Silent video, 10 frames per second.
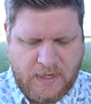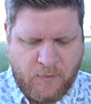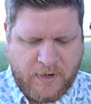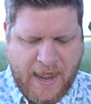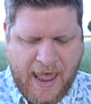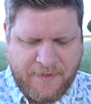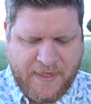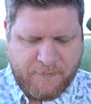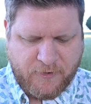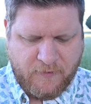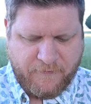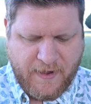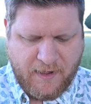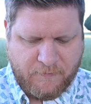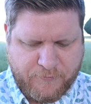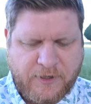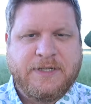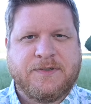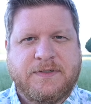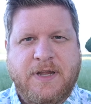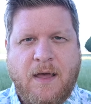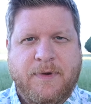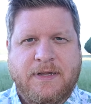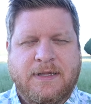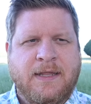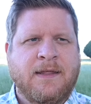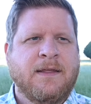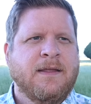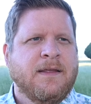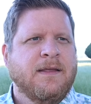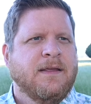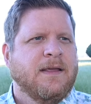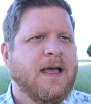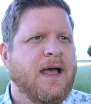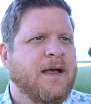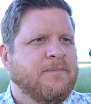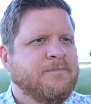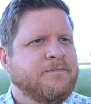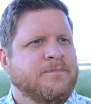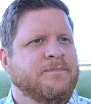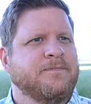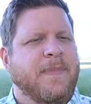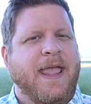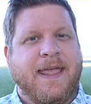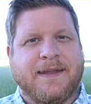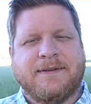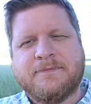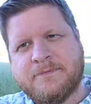I want to add that profile pretty dominantly, and